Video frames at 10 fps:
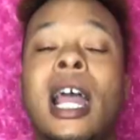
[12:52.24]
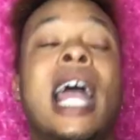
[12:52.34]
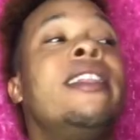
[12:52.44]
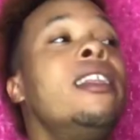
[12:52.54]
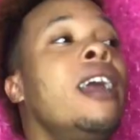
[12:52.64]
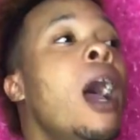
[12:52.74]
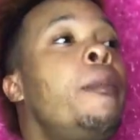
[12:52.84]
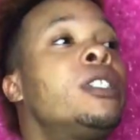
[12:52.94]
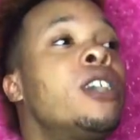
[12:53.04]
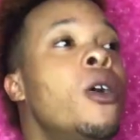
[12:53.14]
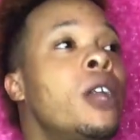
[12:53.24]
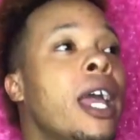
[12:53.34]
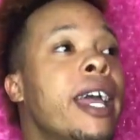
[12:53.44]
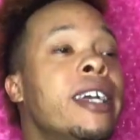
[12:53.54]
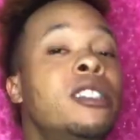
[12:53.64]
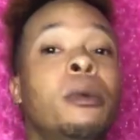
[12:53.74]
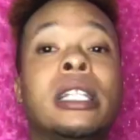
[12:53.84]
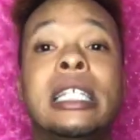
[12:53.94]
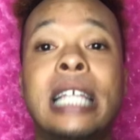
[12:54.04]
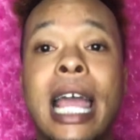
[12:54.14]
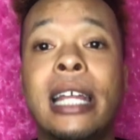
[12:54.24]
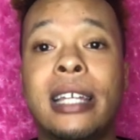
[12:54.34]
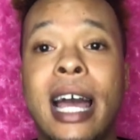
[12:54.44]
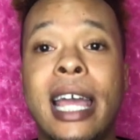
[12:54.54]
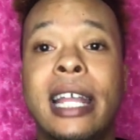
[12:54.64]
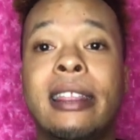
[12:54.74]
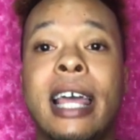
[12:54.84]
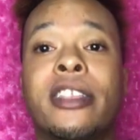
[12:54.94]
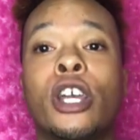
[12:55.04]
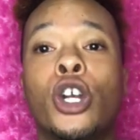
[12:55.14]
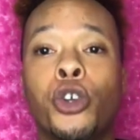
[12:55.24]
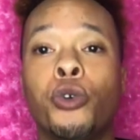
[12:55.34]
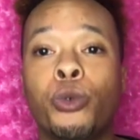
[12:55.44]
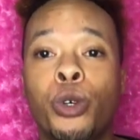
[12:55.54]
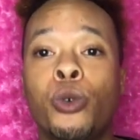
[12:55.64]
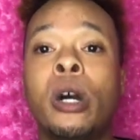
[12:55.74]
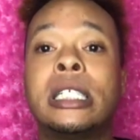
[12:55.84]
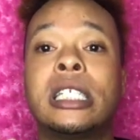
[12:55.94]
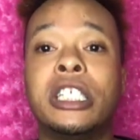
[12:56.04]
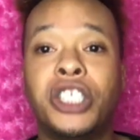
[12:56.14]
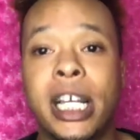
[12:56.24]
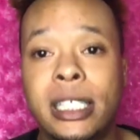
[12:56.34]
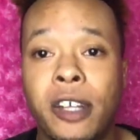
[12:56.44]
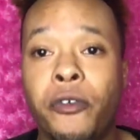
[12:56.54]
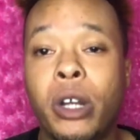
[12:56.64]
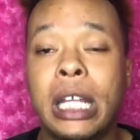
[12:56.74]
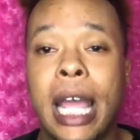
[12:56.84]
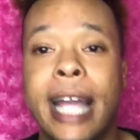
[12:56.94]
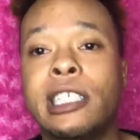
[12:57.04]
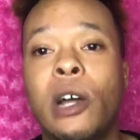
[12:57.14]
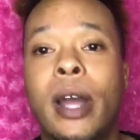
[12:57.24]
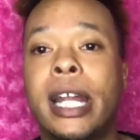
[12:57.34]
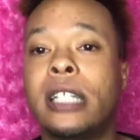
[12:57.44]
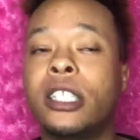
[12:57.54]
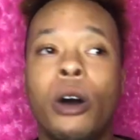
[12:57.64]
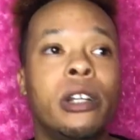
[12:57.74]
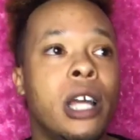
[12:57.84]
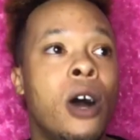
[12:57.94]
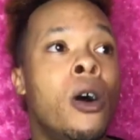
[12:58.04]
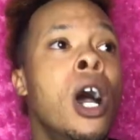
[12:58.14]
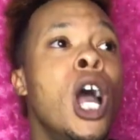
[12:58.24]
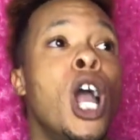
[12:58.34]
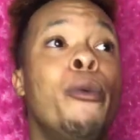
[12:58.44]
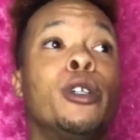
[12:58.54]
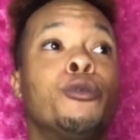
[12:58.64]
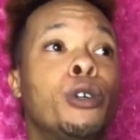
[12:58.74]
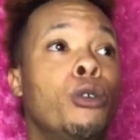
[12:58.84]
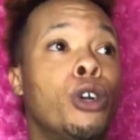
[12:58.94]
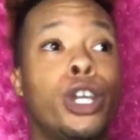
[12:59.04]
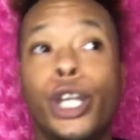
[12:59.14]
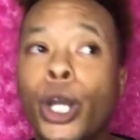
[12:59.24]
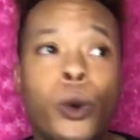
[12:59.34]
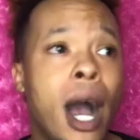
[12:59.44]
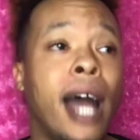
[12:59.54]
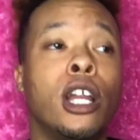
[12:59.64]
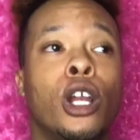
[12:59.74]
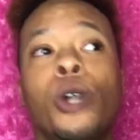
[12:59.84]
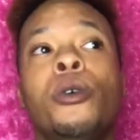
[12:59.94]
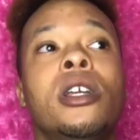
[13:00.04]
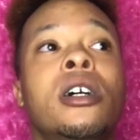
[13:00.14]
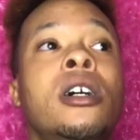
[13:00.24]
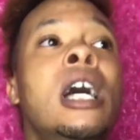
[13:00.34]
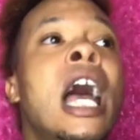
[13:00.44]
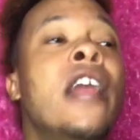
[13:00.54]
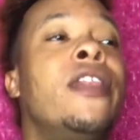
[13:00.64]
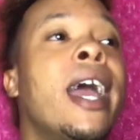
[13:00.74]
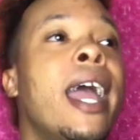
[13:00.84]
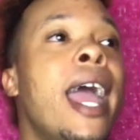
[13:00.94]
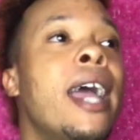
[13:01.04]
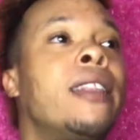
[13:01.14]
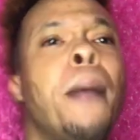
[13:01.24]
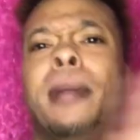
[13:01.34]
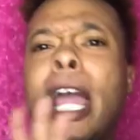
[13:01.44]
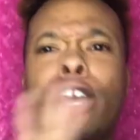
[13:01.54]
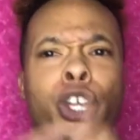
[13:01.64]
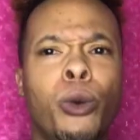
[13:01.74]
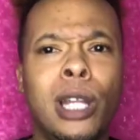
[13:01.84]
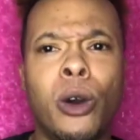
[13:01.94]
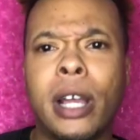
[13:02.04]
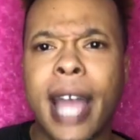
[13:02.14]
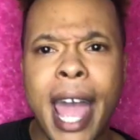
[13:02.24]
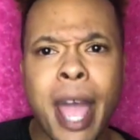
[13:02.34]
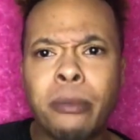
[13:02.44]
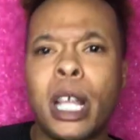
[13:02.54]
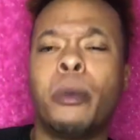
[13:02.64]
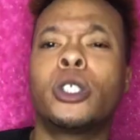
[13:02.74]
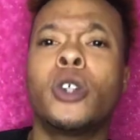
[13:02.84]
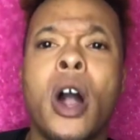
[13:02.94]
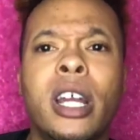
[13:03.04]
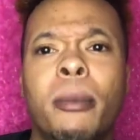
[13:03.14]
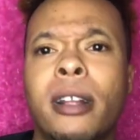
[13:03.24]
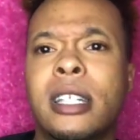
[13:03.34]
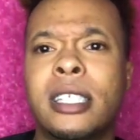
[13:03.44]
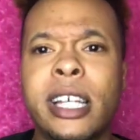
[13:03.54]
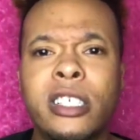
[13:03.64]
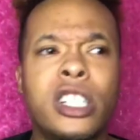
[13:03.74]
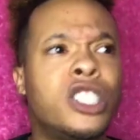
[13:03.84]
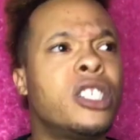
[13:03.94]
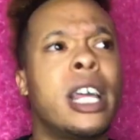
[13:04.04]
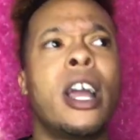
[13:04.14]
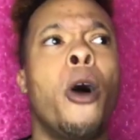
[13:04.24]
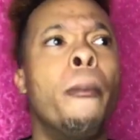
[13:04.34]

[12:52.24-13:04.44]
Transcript: And then the episode ends with the date night that the guru suggested for D'Angelo and Antonio. It was real cute, hallelujah. They had they played cute little games. They was talking about the session and should they go